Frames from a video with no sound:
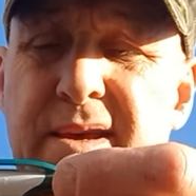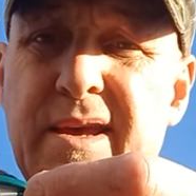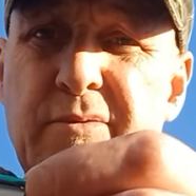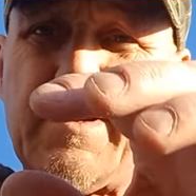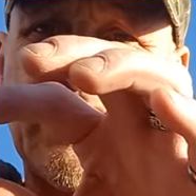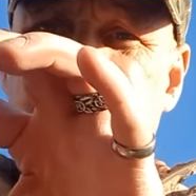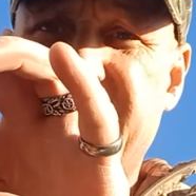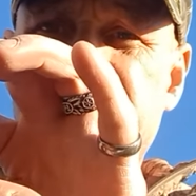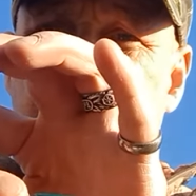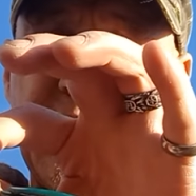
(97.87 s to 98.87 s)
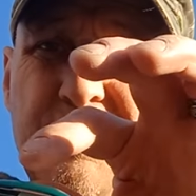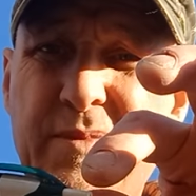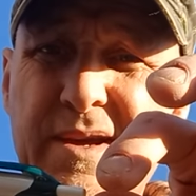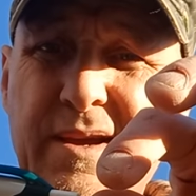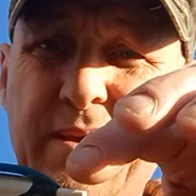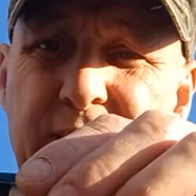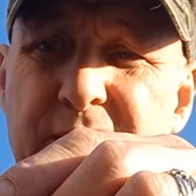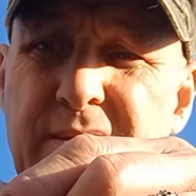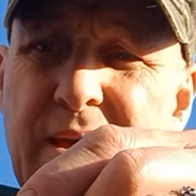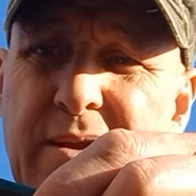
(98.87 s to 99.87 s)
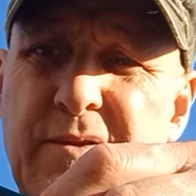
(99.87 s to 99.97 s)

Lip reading: It was just a straight Bic, like